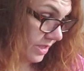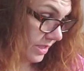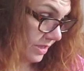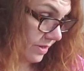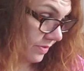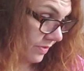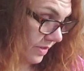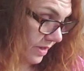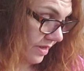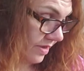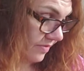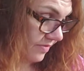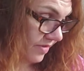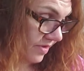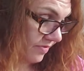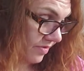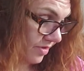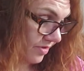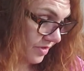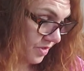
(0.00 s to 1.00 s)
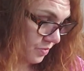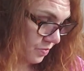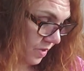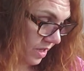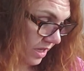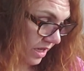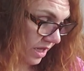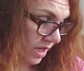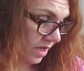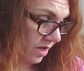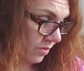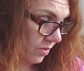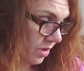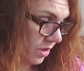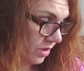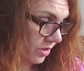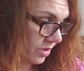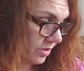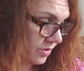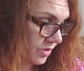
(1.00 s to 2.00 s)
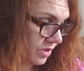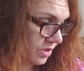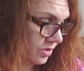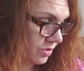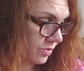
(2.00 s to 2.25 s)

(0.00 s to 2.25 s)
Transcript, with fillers: I don't think I've ever spent anywhere close to